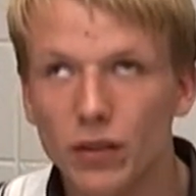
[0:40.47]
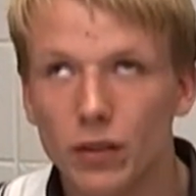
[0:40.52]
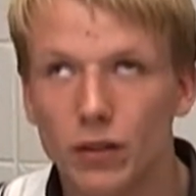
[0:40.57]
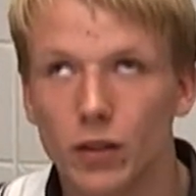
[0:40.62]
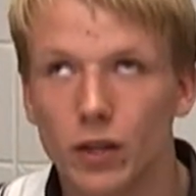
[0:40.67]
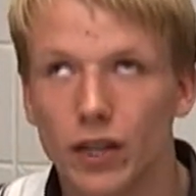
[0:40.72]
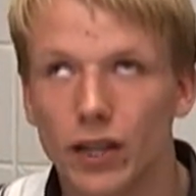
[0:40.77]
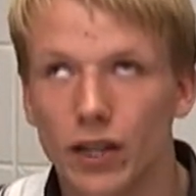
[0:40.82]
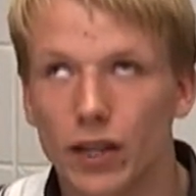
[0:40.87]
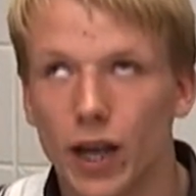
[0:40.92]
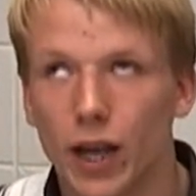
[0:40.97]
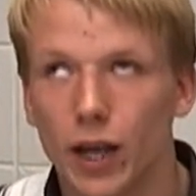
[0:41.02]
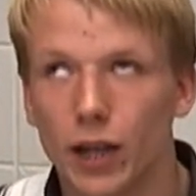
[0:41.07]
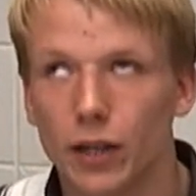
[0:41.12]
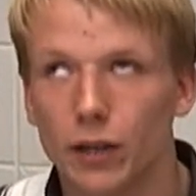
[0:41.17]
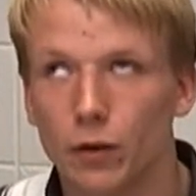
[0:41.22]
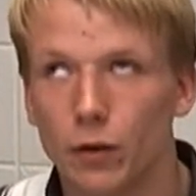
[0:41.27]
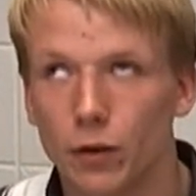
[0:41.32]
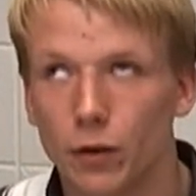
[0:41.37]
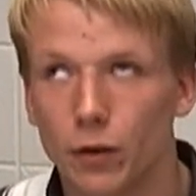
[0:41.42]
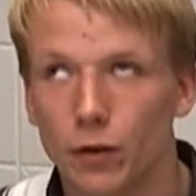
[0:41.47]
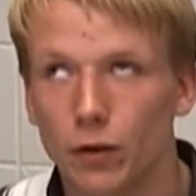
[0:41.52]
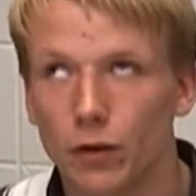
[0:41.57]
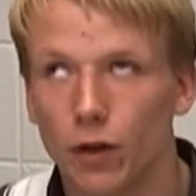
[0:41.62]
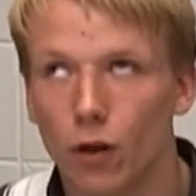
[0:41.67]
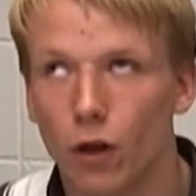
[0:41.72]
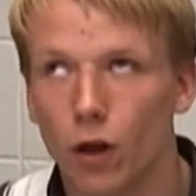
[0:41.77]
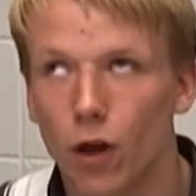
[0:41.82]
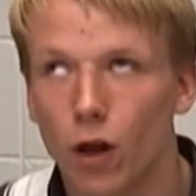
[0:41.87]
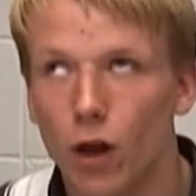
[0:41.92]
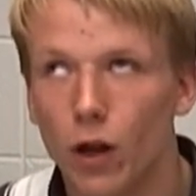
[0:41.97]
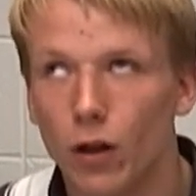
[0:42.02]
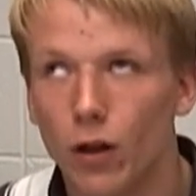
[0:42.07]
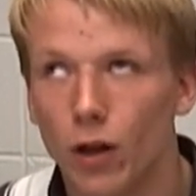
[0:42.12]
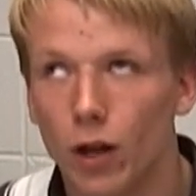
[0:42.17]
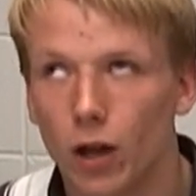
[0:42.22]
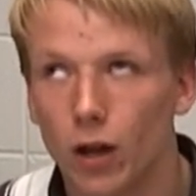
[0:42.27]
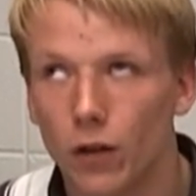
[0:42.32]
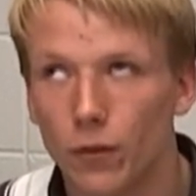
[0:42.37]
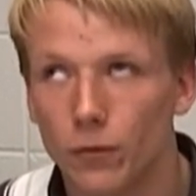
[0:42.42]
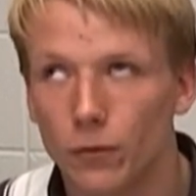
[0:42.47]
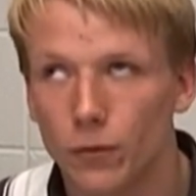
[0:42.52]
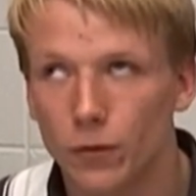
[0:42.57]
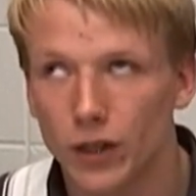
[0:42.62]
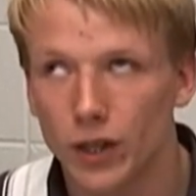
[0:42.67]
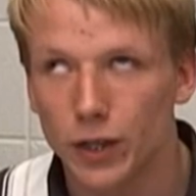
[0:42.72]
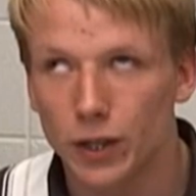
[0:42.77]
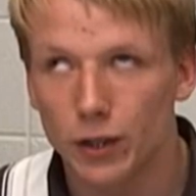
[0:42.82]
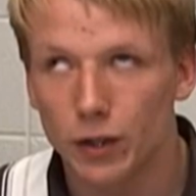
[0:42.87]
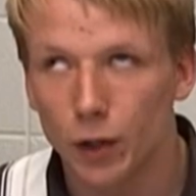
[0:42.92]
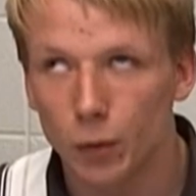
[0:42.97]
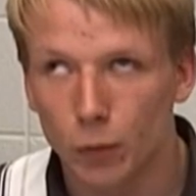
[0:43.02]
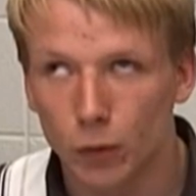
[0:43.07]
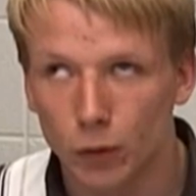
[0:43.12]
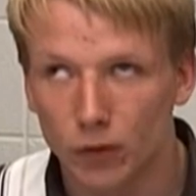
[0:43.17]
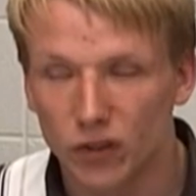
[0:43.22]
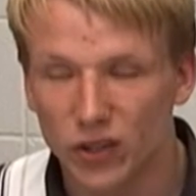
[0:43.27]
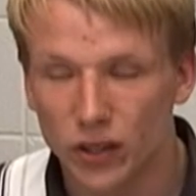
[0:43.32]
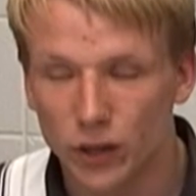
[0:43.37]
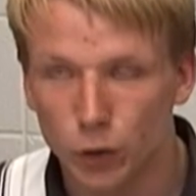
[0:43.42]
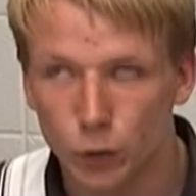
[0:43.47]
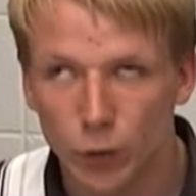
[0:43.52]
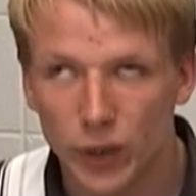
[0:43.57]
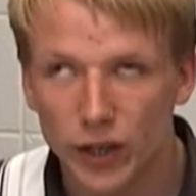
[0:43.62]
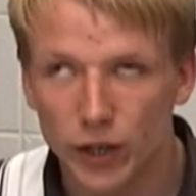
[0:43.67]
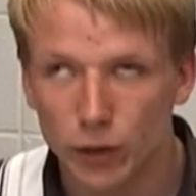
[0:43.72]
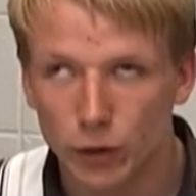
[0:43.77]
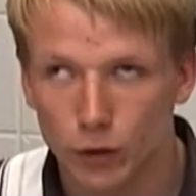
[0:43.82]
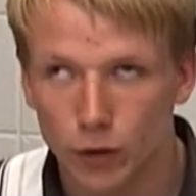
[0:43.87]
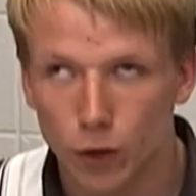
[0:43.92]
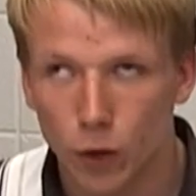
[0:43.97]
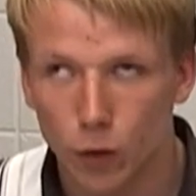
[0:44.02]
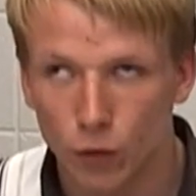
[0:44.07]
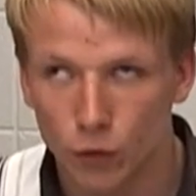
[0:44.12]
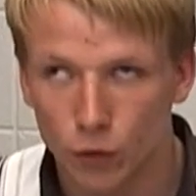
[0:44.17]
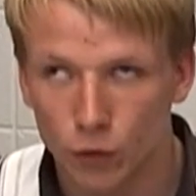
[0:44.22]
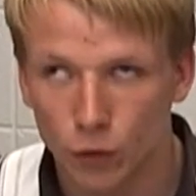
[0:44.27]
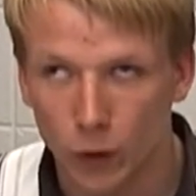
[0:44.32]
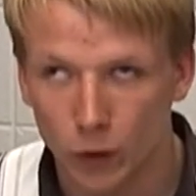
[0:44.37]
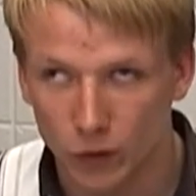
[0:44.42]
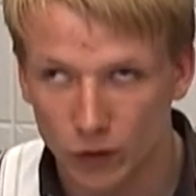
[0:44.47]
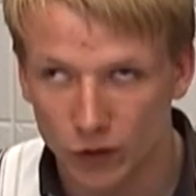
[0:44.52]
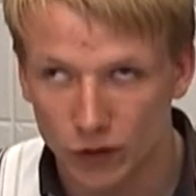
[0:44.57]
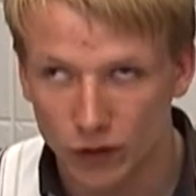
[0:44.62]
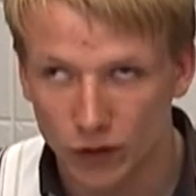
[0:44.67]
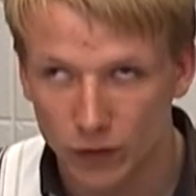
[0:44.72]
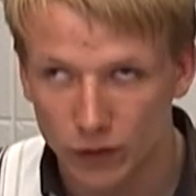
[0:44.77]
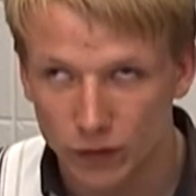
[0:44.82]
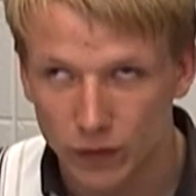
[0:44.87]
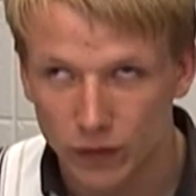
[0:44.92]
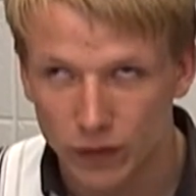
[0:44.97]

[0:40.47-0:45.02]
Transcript: Basically, I learned all of the numbers in the regular code first.